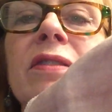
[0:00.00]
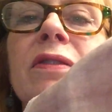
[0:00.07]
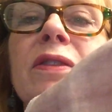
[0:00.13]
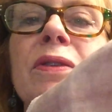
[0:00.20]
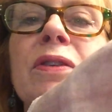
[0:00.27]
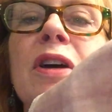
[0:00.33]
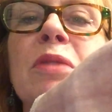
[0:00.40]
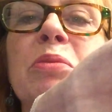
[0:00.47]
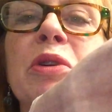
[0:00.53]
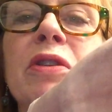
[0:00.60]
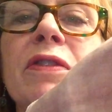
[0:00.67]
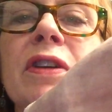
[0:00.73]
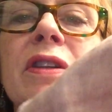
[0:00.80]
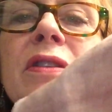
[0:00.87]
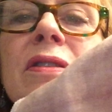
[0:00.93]
If they're not
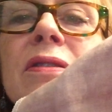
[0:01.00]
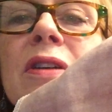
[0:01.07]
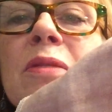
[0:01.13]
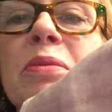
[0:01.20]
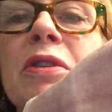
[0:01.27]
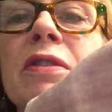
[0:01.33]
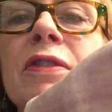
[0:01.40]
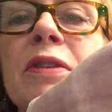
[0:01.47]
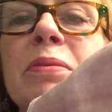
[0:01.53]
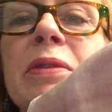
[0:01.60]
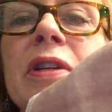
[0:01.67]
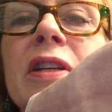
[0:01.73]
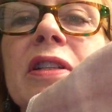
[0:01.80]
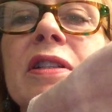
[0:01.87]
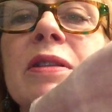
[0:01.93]
perfect, they're not perfect, but
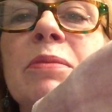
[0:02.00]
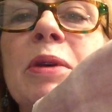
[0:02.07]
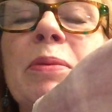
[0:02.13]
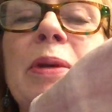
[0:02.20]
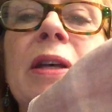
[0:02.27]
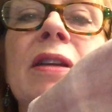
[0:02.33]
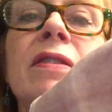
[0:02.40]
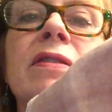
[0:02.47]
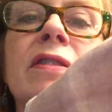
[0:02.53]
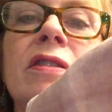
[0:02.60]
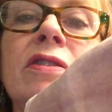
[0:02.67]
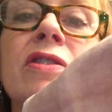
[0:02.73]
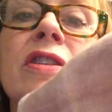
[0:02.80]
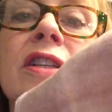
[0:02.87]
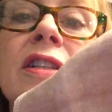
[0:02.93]
I did my best,
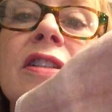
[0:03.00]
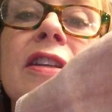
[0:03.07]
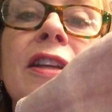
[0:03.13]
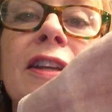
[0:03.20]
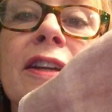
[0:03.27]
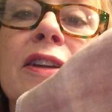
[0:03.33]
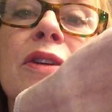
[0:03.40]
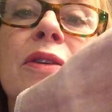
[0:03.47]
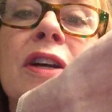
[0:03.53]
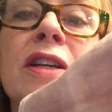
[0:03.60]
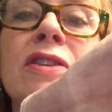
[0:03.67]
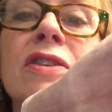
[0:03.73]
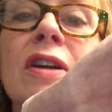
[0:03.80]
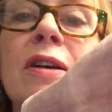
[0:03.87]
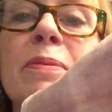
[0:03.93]
and she did a
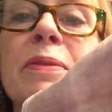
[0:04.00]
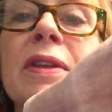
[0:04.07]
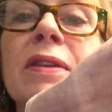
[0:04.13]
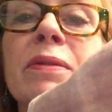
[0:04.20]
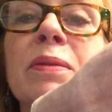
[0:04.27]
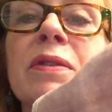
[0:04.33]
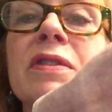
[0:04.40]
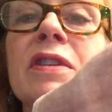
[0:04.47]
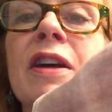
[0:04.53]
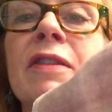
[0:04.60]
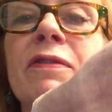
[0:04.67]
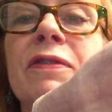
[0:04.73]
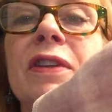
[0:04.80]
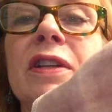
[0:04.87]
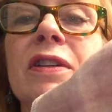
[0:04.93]
great job. This one's
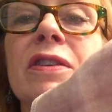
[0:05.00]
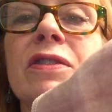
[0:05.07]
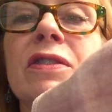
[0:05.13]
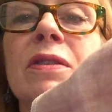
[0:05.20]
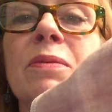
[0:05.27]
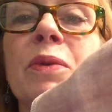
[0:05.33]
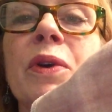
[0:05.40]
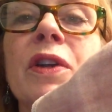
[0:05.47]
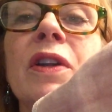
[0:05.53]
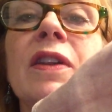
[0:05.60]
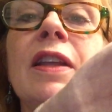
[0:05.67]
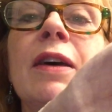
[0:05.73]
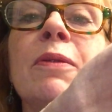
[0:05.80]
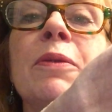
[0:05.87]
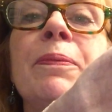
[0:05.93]
not finished. I'm working on
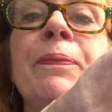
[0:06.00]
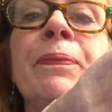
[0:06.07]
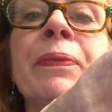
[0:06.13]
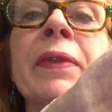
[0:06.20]
that one.